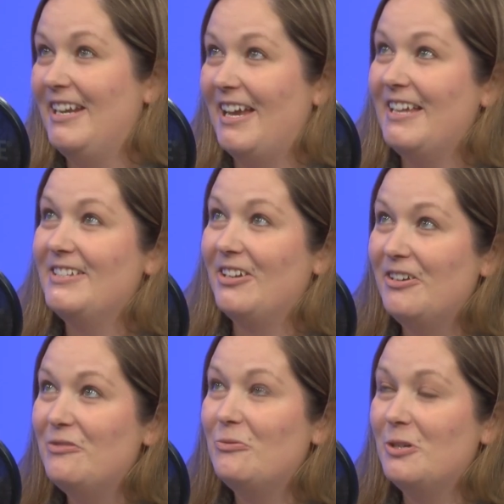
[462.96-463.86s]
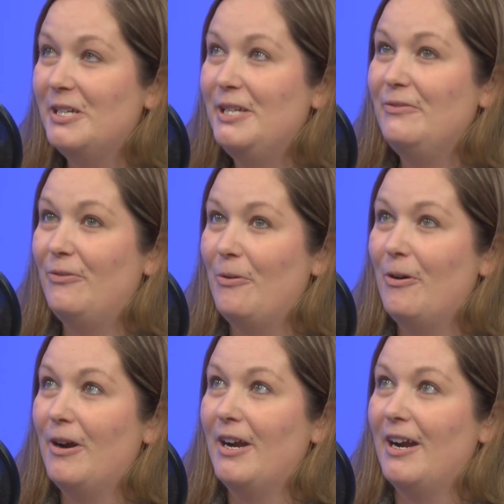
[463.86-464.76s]
I started working
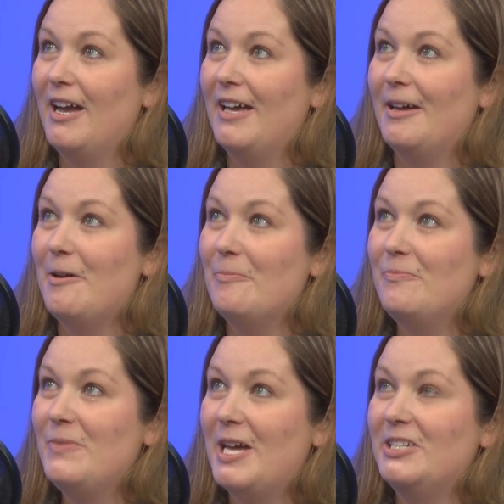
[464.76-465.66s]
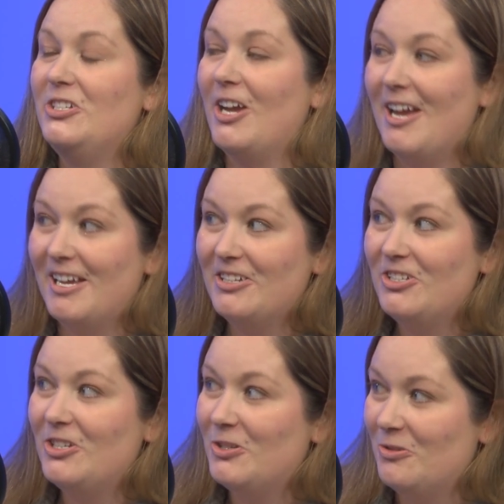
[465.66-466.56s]
for a
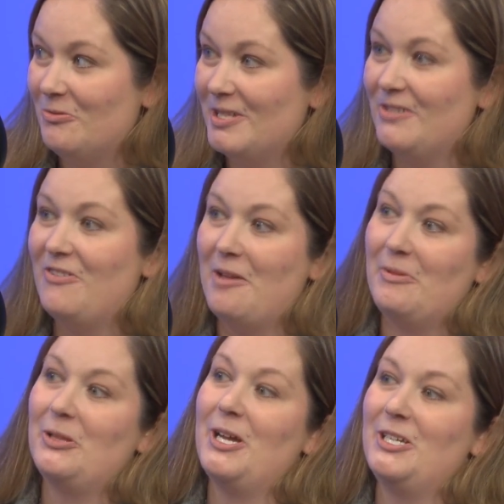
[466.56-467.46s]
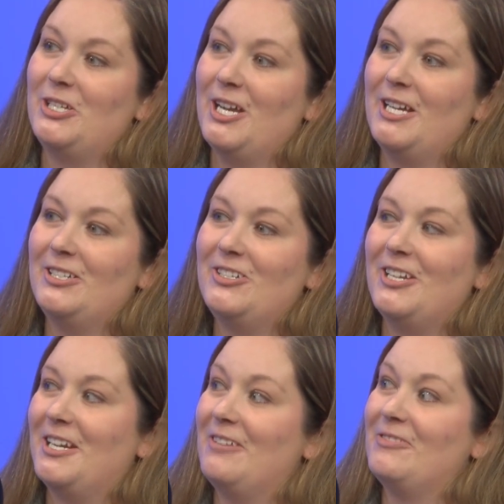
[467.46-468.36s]
judge who was a family law judge,
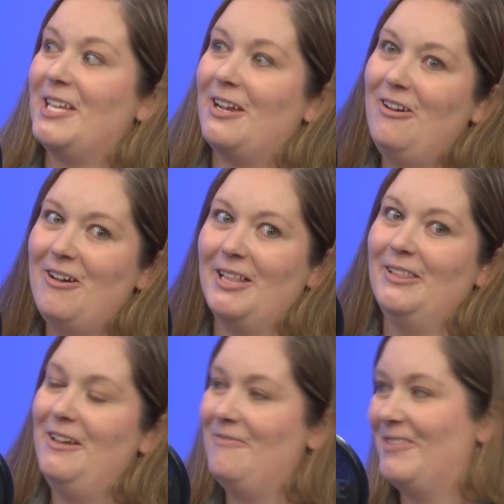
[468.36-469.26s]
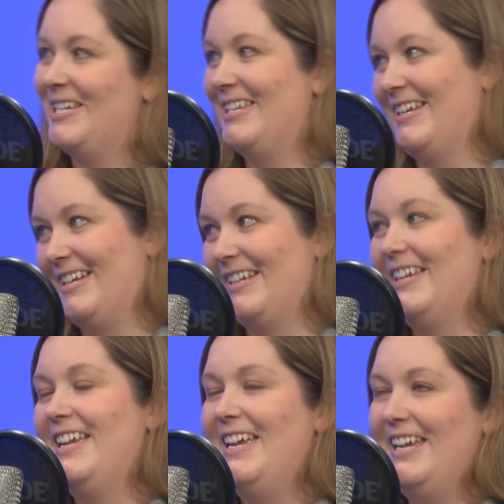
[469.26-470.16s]
and I was like, oh, I love that.
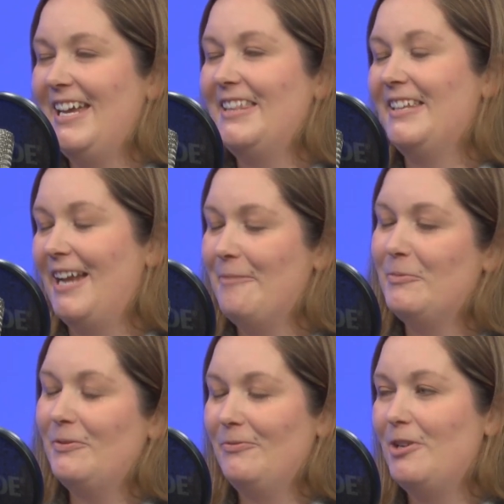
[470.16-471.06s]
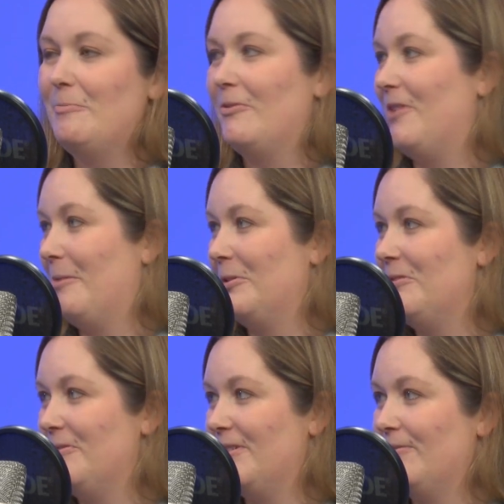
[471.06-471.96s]
And then I'm from a family
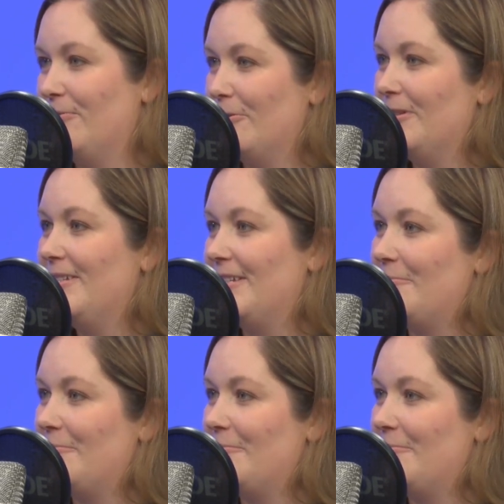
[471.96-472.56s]
who is divorced.